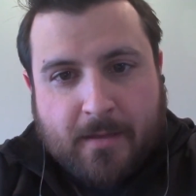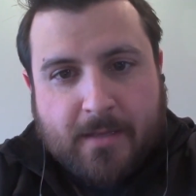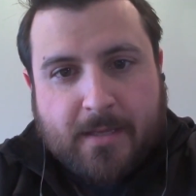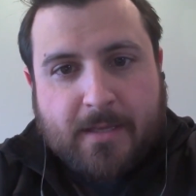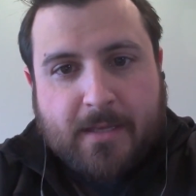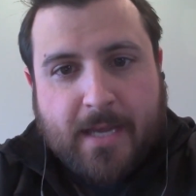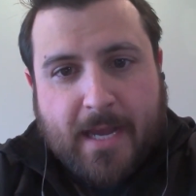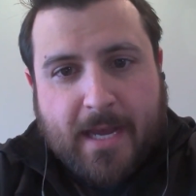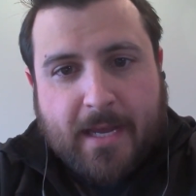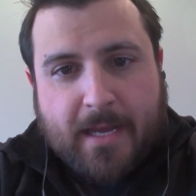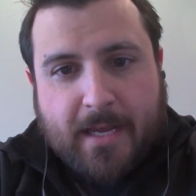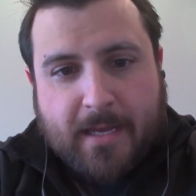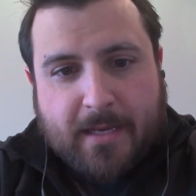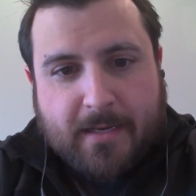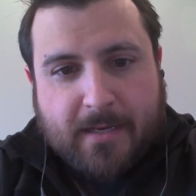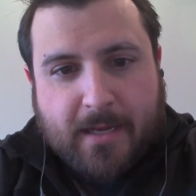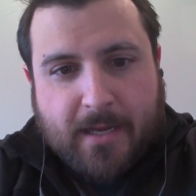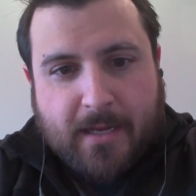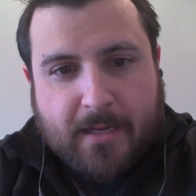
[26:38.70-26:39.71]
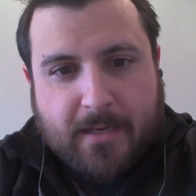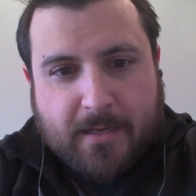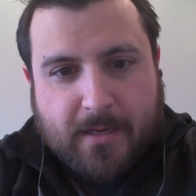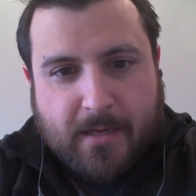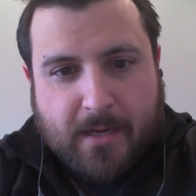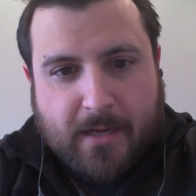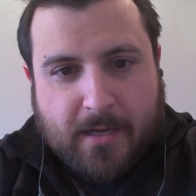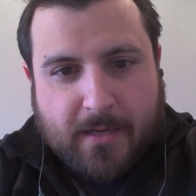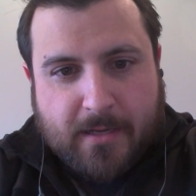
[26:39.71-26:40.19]
Yeah, and
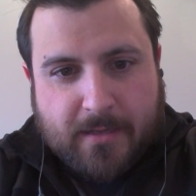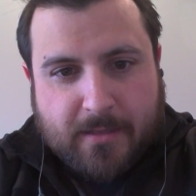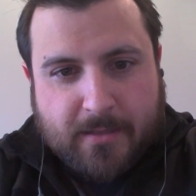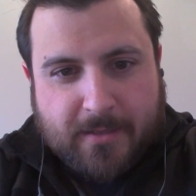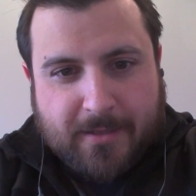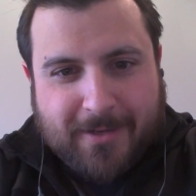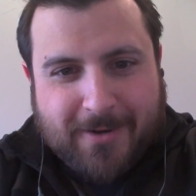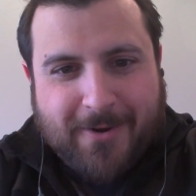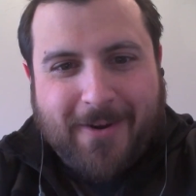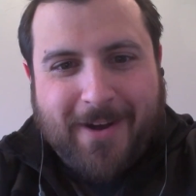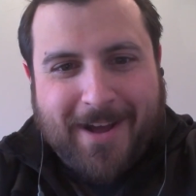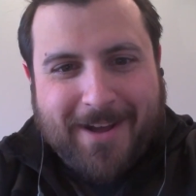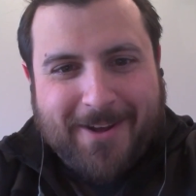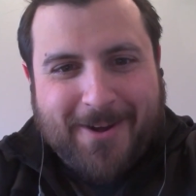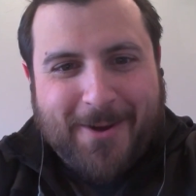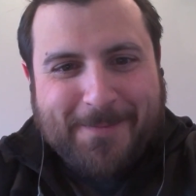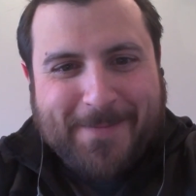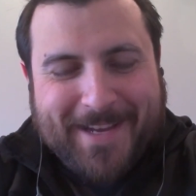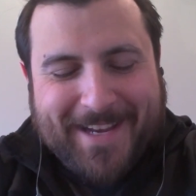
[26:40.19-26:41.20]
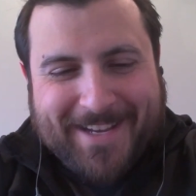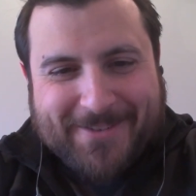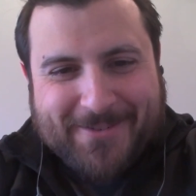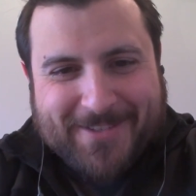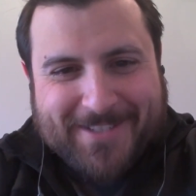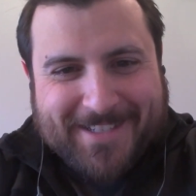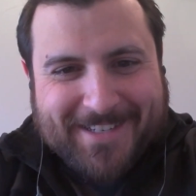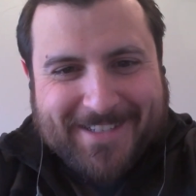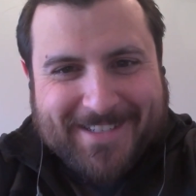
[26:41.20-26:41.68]
I'll be
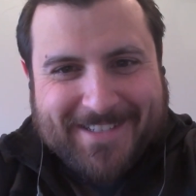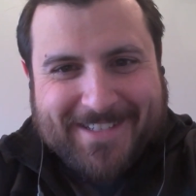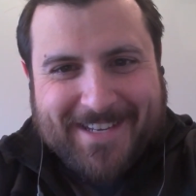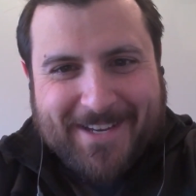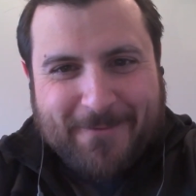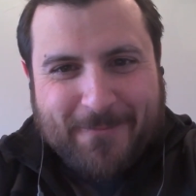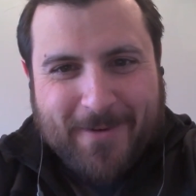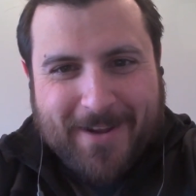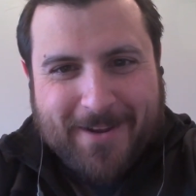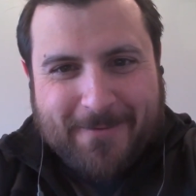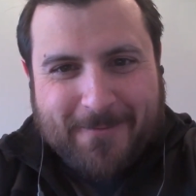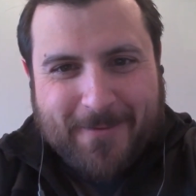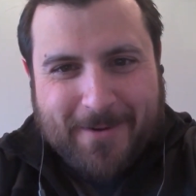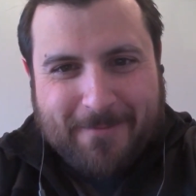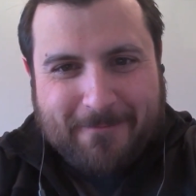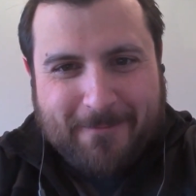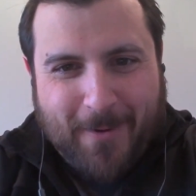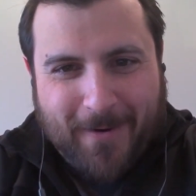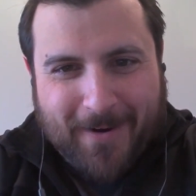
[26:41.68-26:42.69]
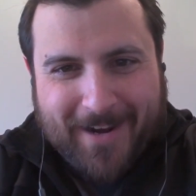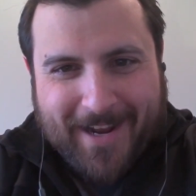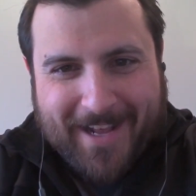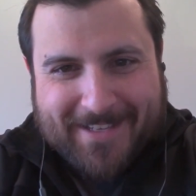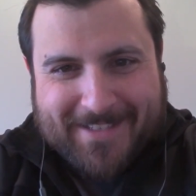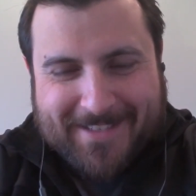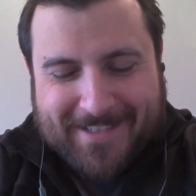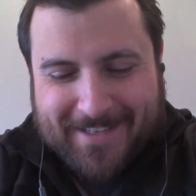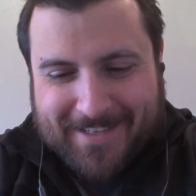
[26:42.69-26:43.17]
interested to see what Mark
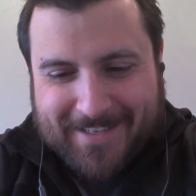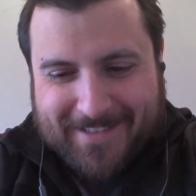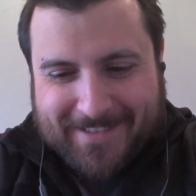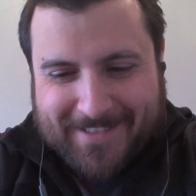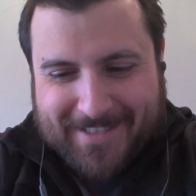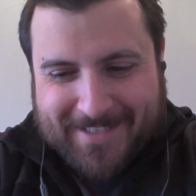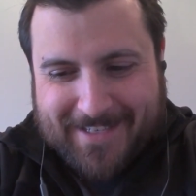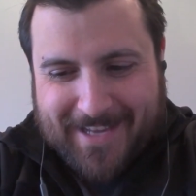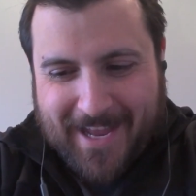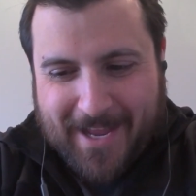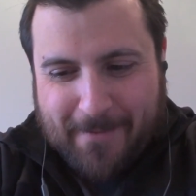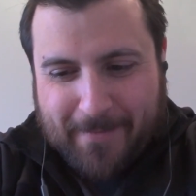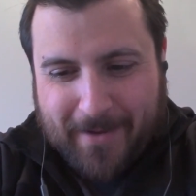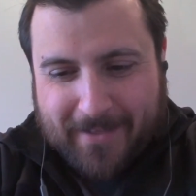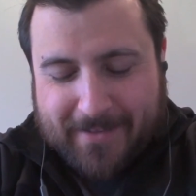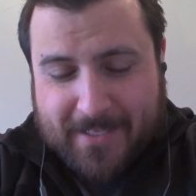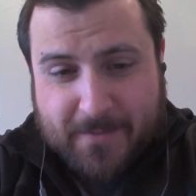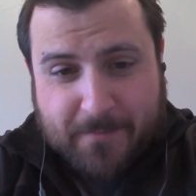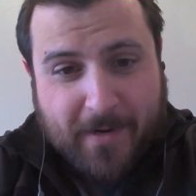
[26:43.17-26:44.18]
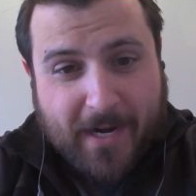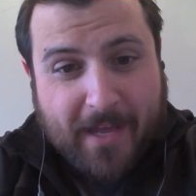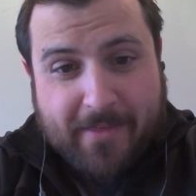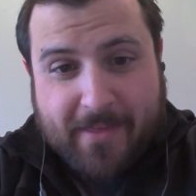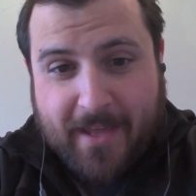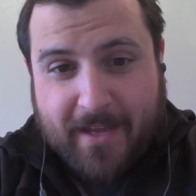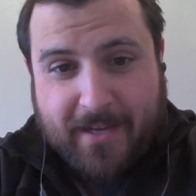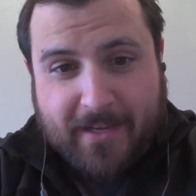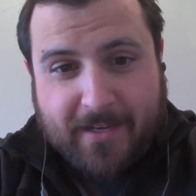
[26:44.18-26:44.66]
has to say about this. But I
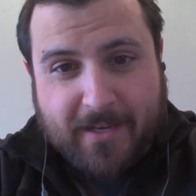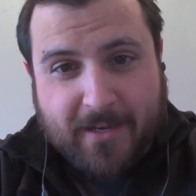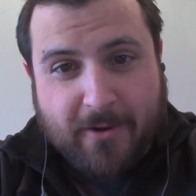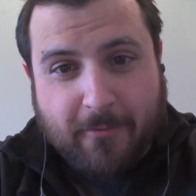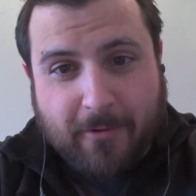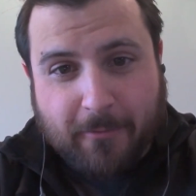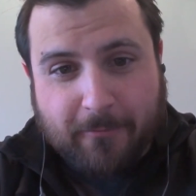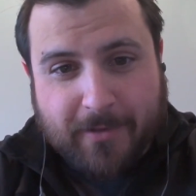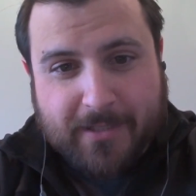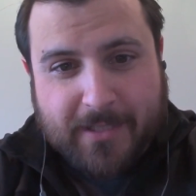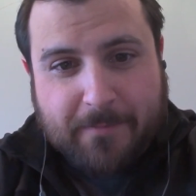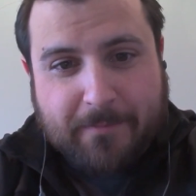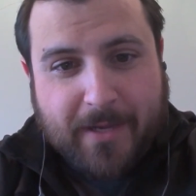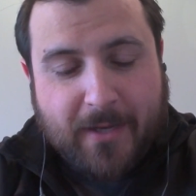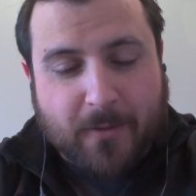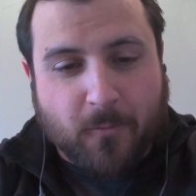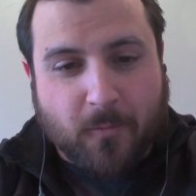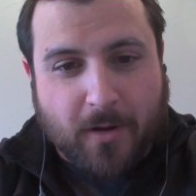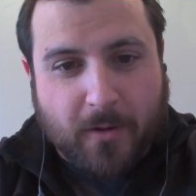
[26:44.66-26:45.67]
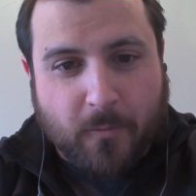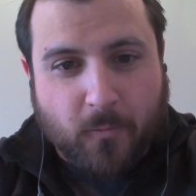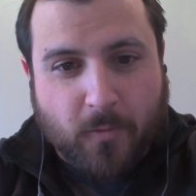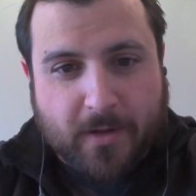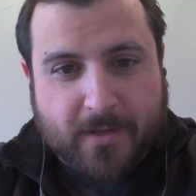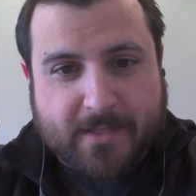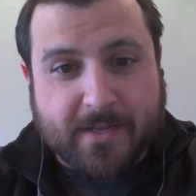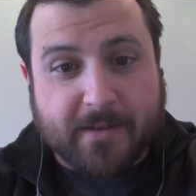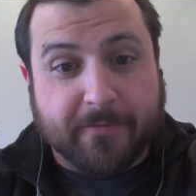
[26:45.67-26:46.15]
think a really big one
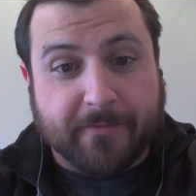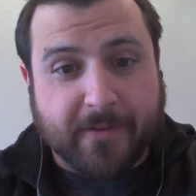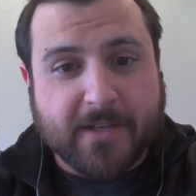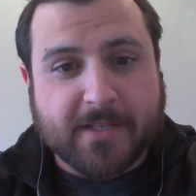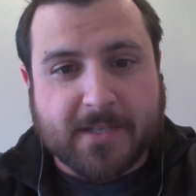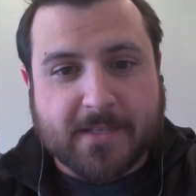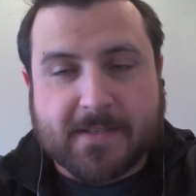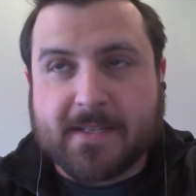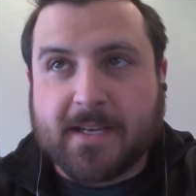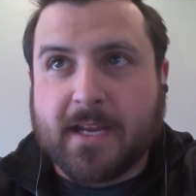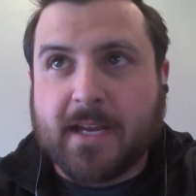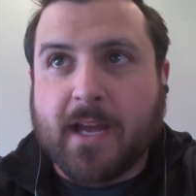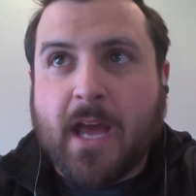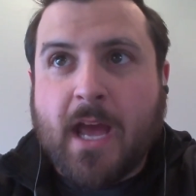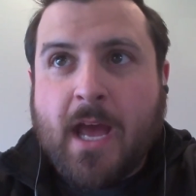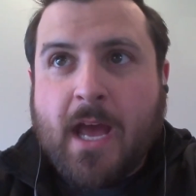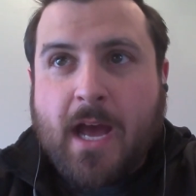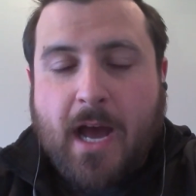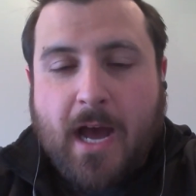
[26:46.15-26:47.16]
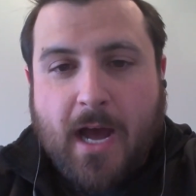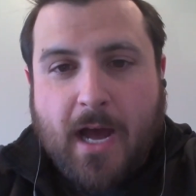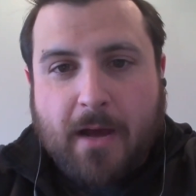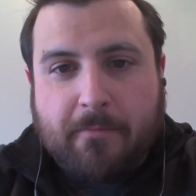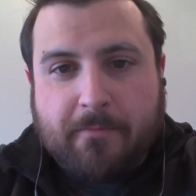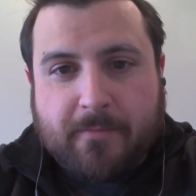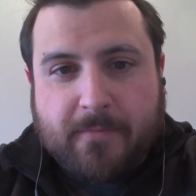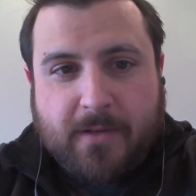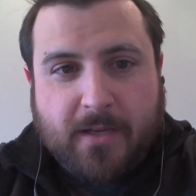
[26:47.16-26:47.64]
was efficiency.
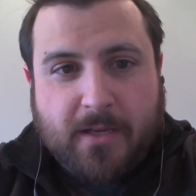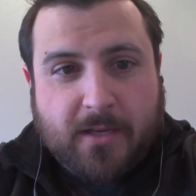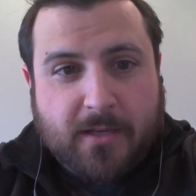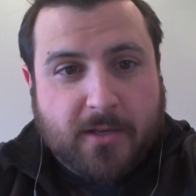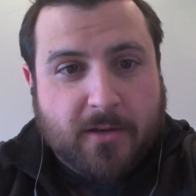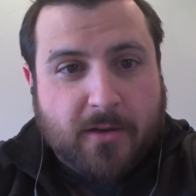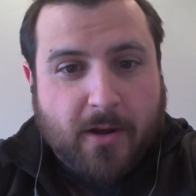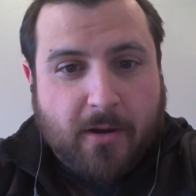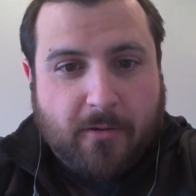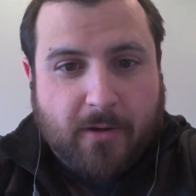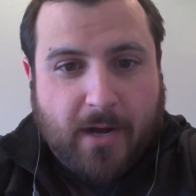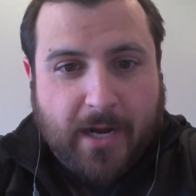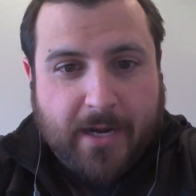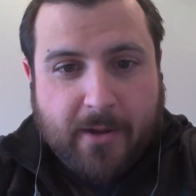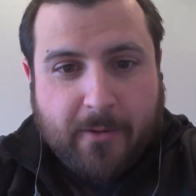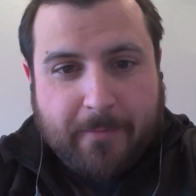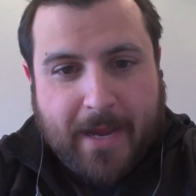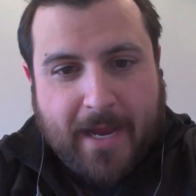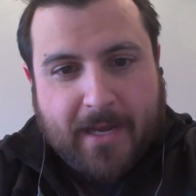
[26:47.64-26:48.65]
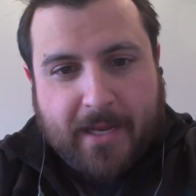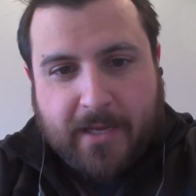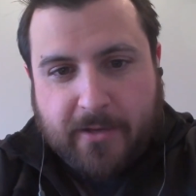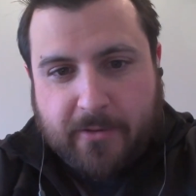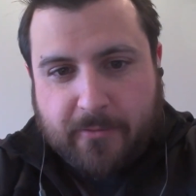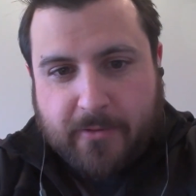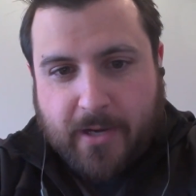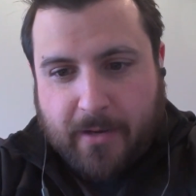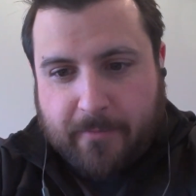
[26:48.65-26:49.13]
I know, Manny,
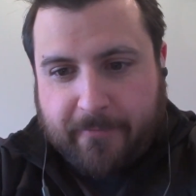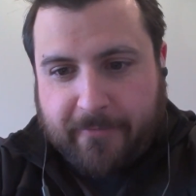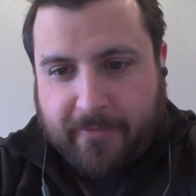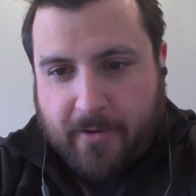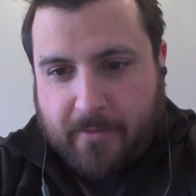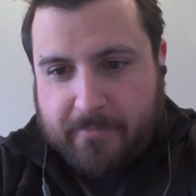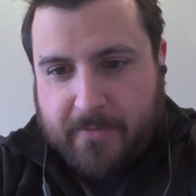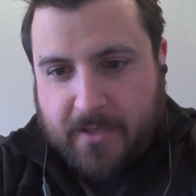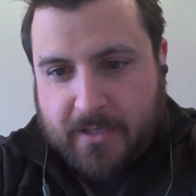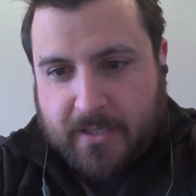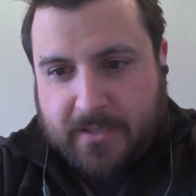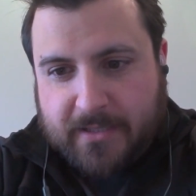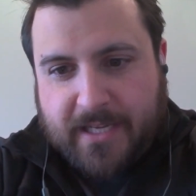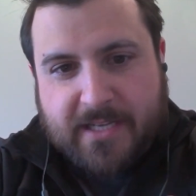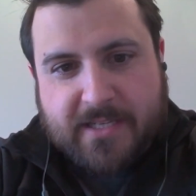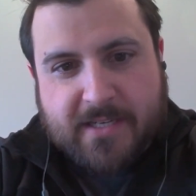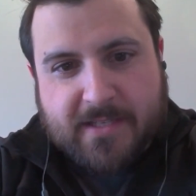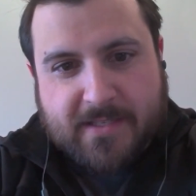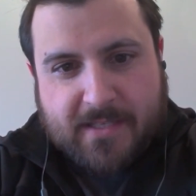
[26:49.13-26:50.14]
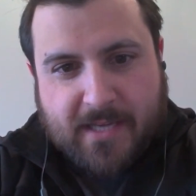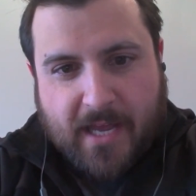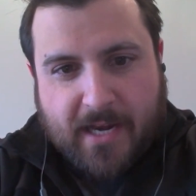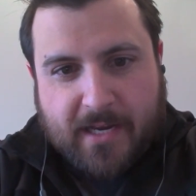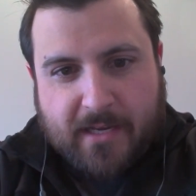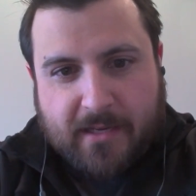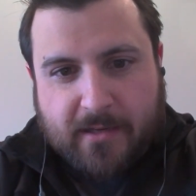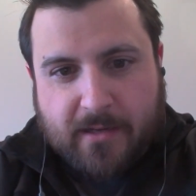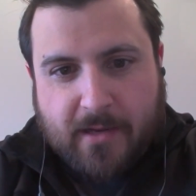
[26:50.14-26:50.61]
you come from the collegiate
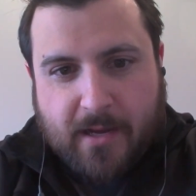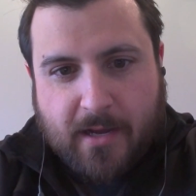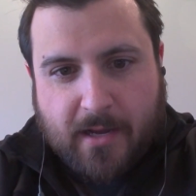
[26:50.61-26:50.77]
setting